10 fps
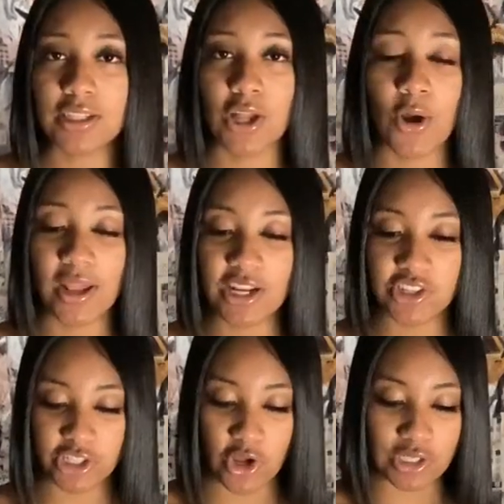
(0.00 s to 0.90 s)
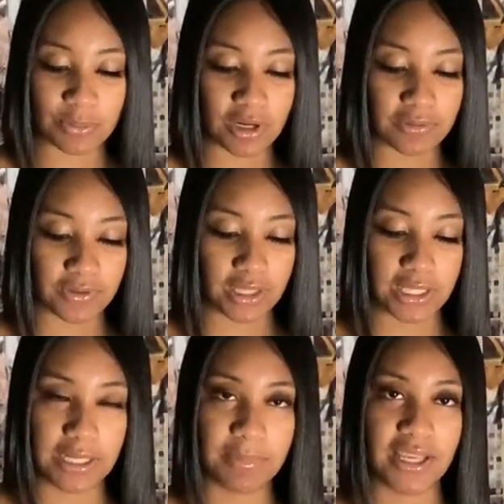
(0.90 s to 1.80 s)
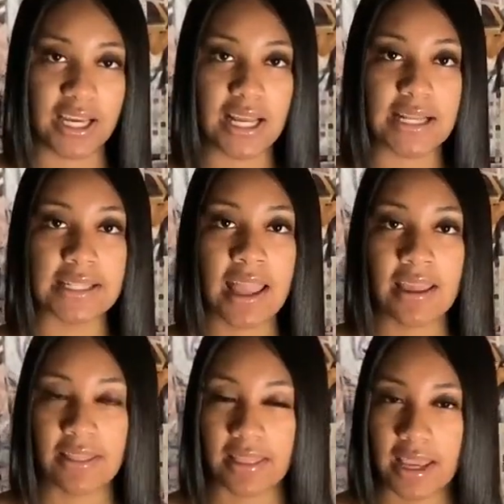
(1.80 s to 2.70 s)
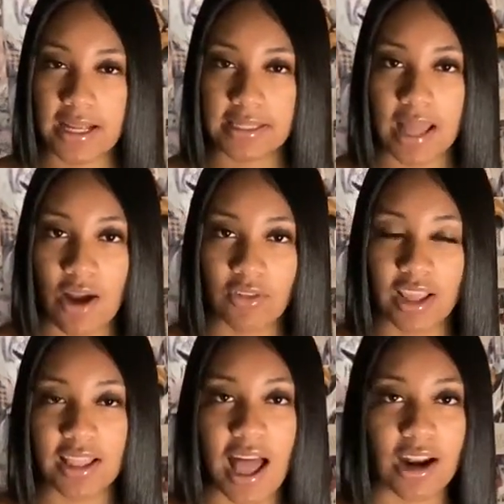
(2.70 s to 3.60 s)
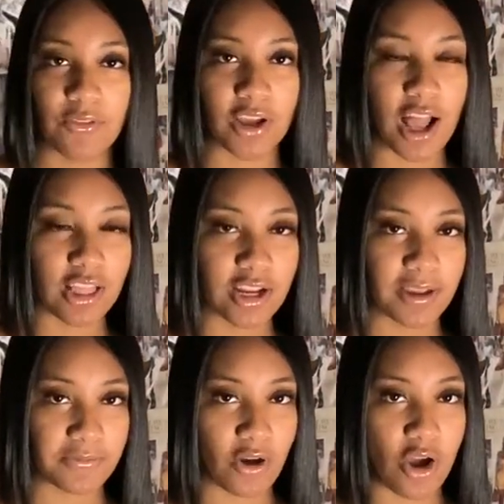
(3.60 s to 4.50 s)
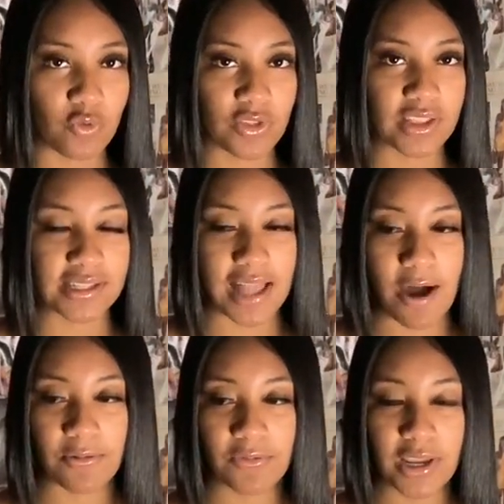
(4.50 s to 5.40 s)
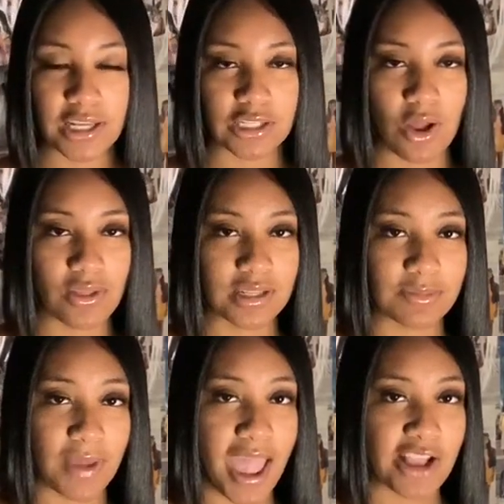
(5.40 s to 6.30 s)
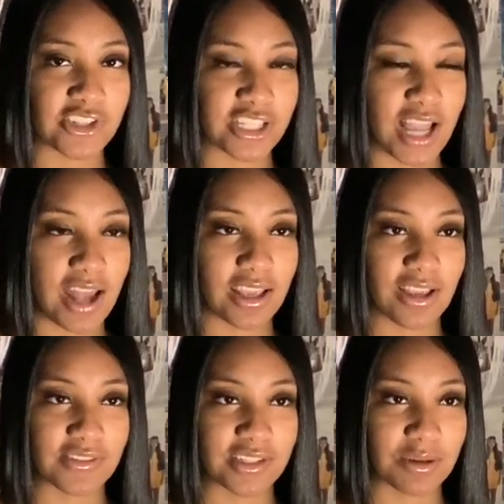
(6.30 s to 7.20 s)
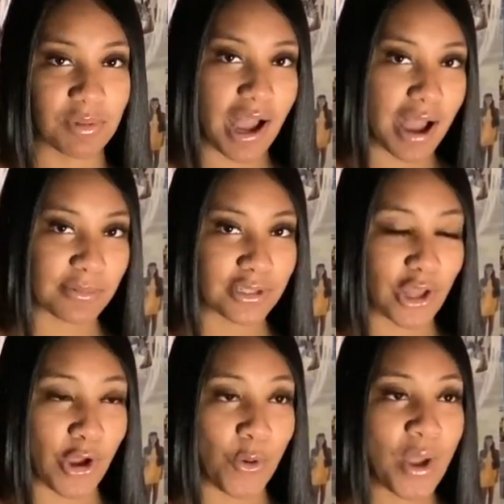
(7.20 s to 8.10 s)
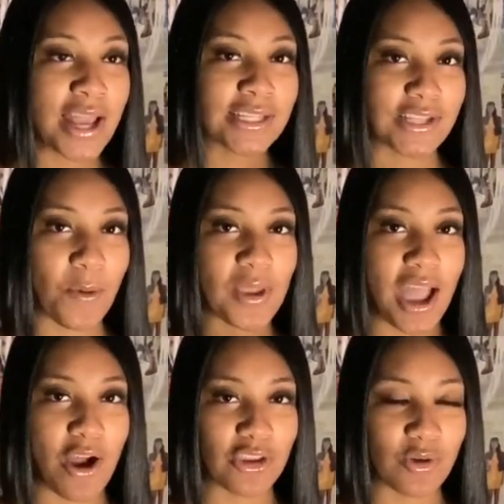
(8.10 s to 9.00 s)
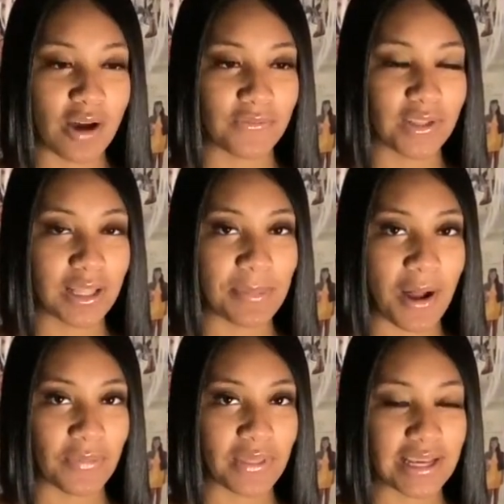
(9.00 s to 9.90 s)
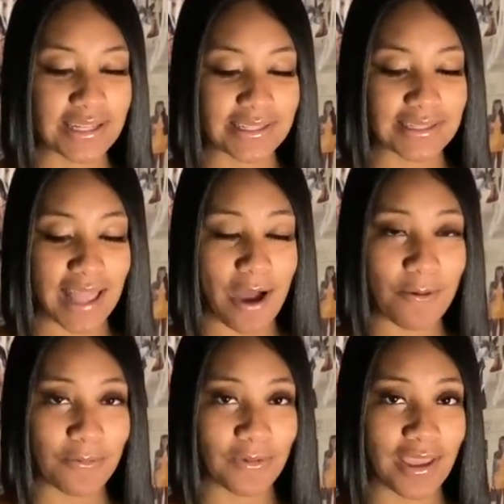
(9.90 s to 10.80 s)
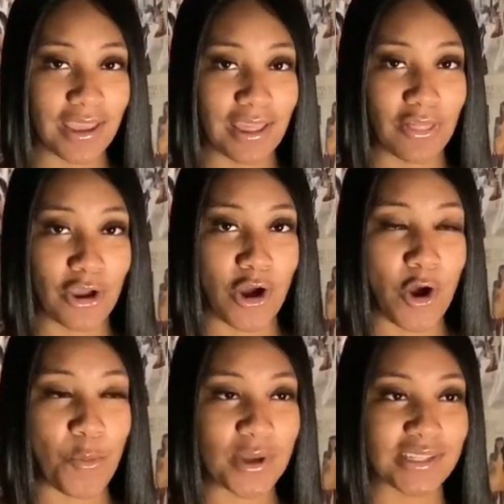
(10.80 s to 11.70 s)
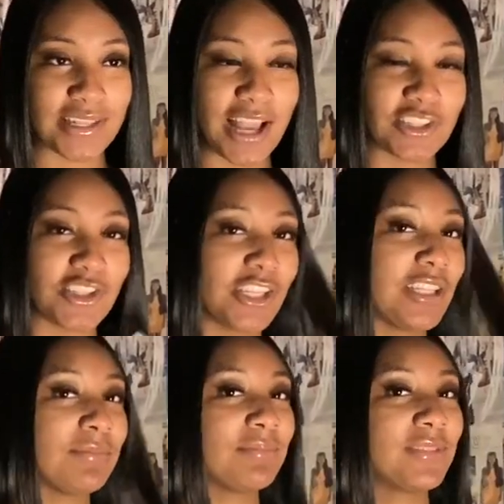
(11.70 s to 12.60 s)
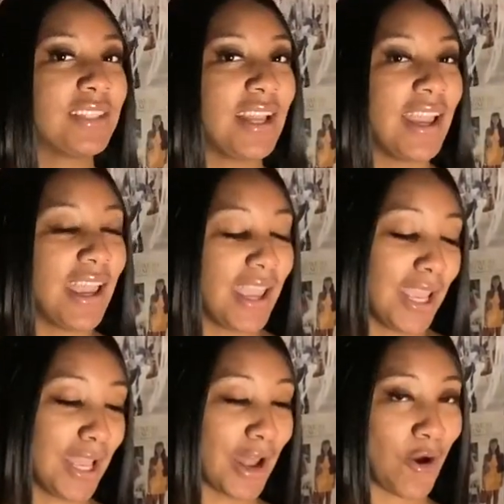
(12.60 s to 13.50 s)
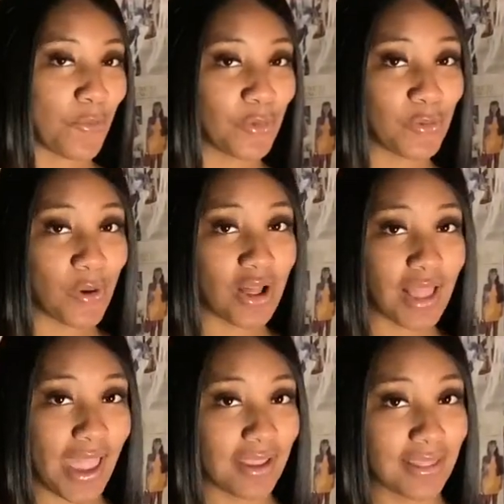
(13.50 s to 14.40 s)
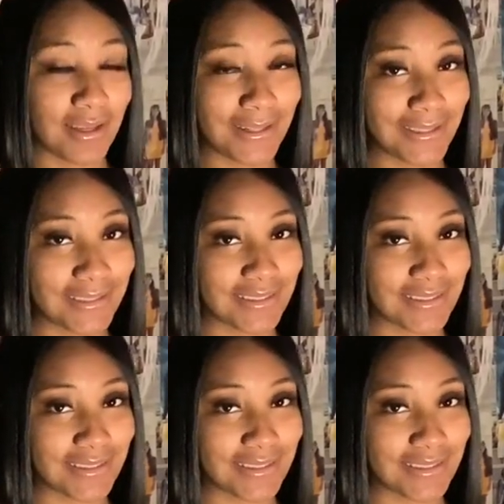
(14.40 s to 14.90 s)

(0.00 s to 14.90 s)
So, and it just goes perfectly because it's not really a lot of color involved with this outfit, so this bag just kind of gives it a pop. So tell me how you all feel about this outfit in the comment section, and I hope you all like this.